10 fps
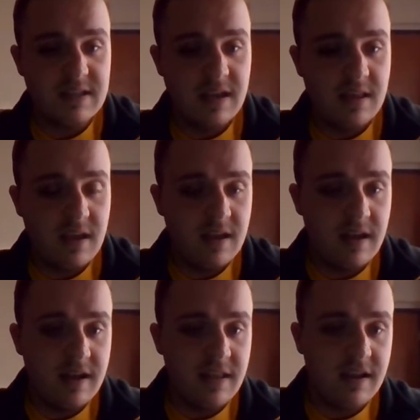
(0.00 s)
I think
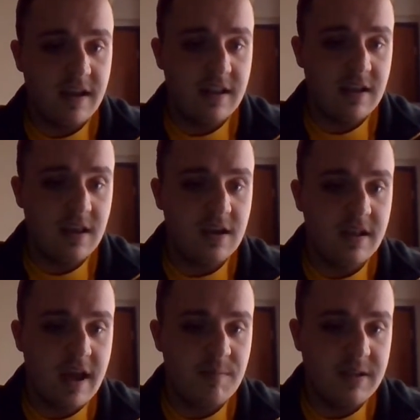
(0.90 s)
anything
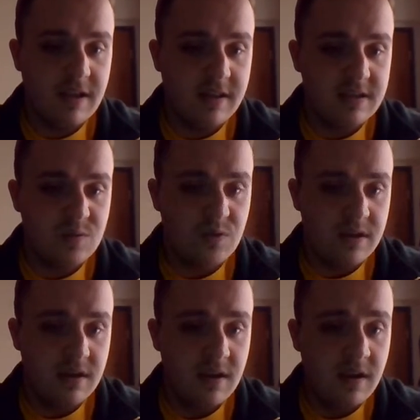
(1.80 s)
could happen in this one.